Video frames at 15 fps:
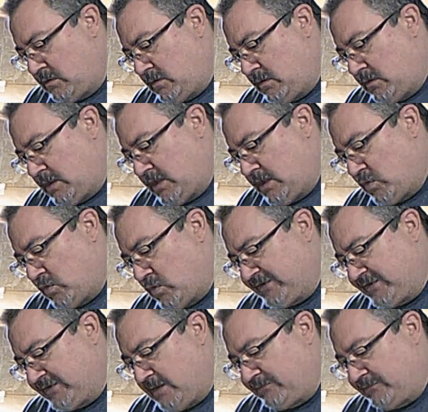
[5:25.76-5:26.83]
And once it
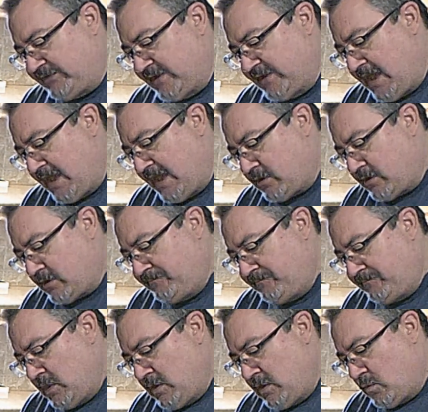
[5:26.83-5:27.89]
comes together,
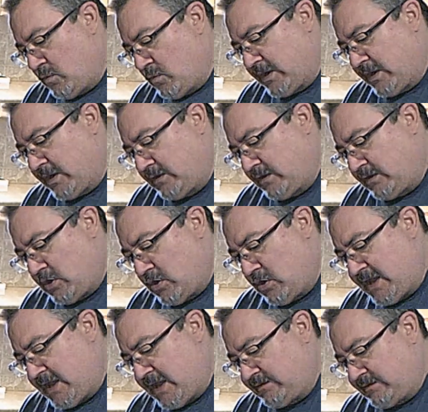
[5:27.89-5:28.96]
we're going to go
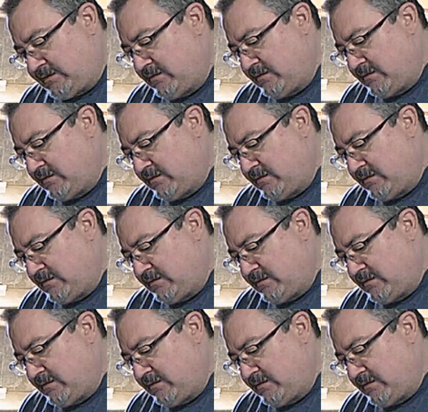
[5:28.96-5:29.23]
ahead and